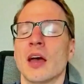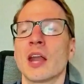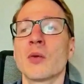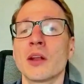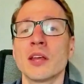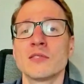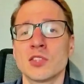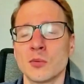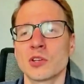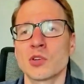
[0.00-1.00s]
I don't want to give
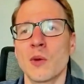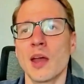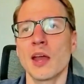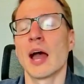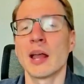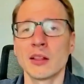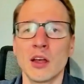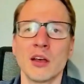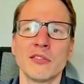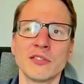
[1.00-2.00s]
too much away. I
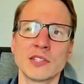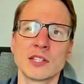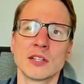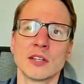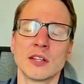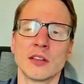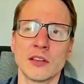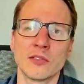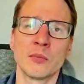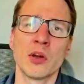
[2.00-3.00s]
loved
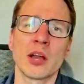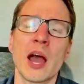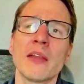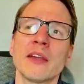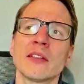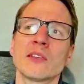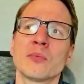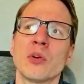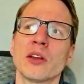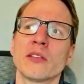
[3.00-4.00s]
this book. I think this
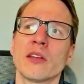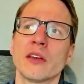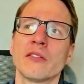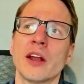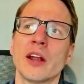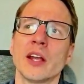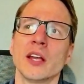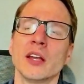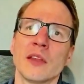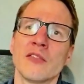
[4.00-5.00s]
book is like
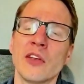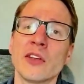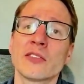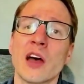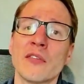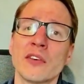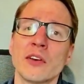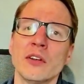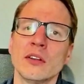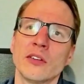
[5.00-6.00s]
very
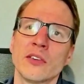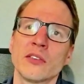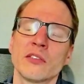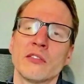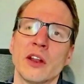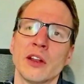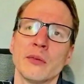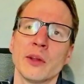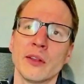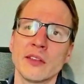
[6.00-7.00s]
philosophical. It's also very
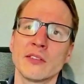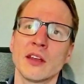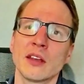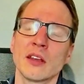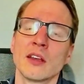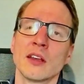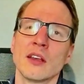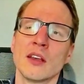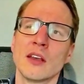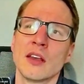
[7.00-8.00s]
realistic
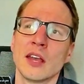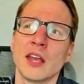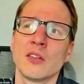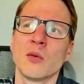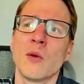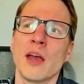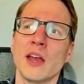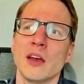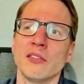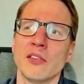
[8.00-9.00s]
in the way
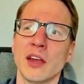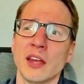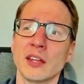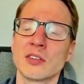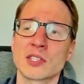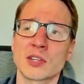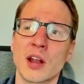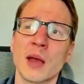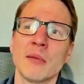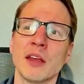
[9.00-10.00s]
of like
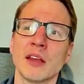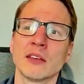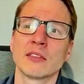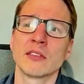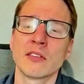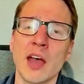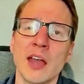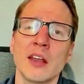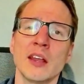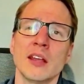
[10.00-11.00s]
describing
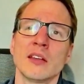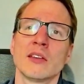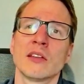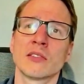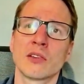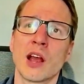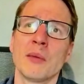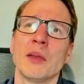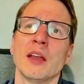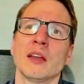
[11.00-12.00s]
society,
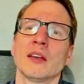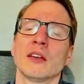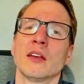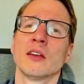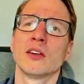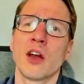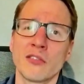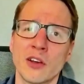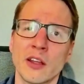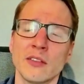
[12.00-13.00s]
describing
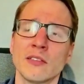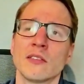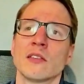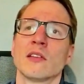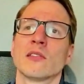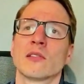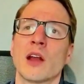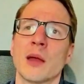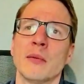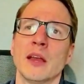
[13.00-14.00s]
governance,
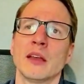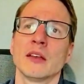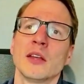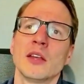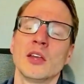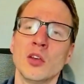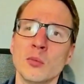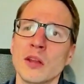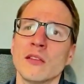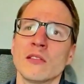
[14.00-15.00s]
describing
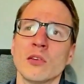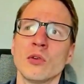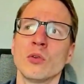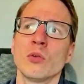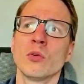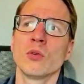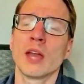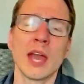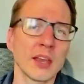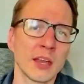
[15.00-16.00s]
humans who
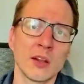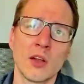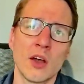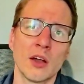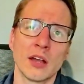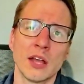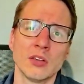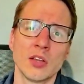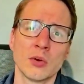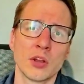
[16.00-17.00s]
can't get along
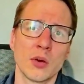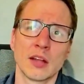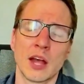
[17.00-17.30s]
and don't know how